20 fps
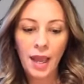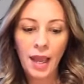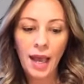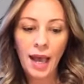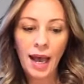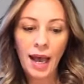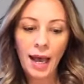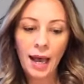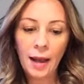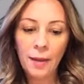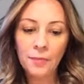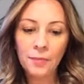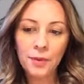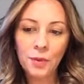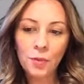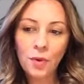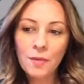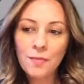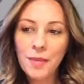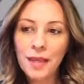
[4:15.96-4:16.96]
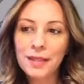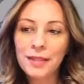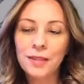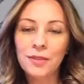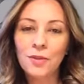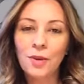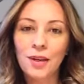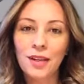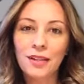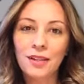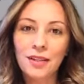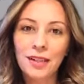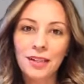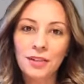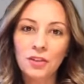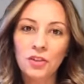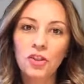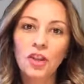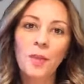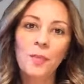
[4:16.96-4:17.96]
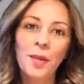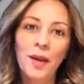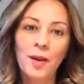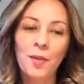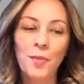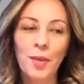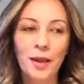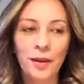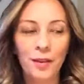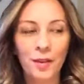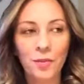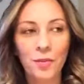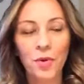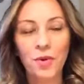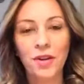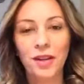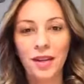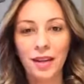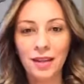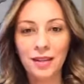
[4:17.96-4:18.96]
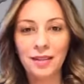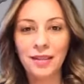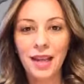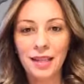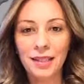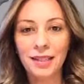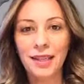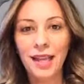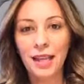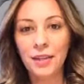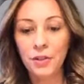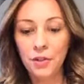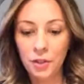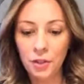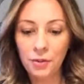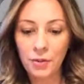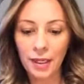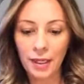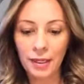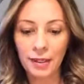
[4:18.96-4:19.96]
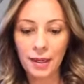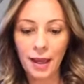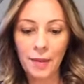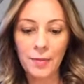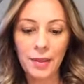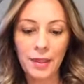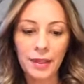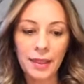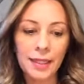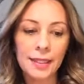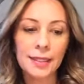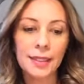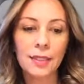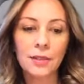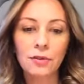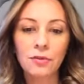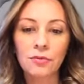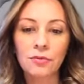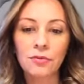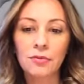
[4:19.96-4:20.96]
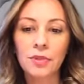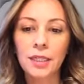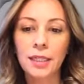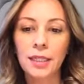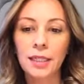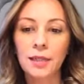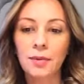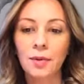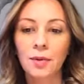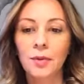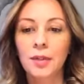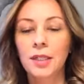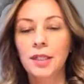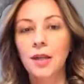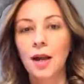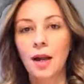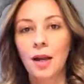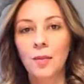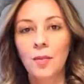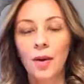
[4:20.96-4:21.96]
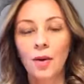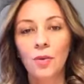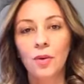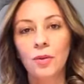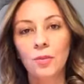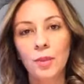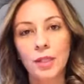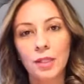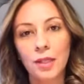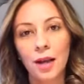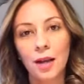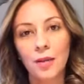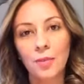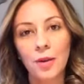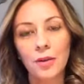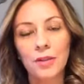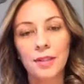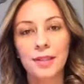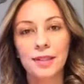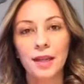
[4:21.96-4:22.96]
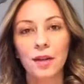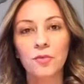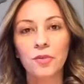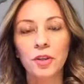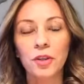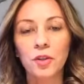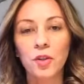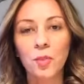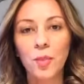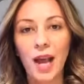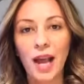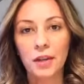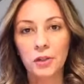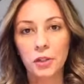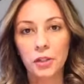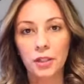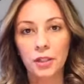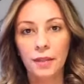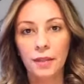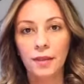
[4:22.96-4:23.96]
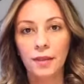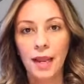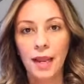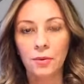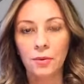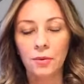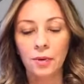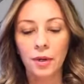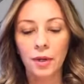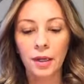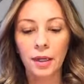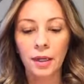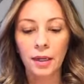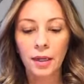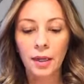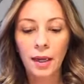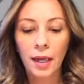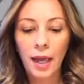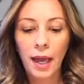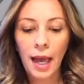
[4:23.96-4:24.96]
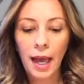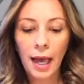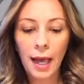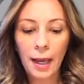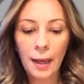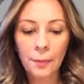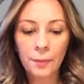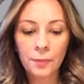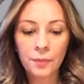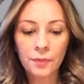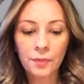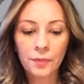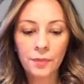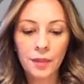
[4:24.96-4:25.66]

What makes you want to jump out of bed in the morning and do it? I mean, this is really what we talk about when we talk about discovering your passion in the network. When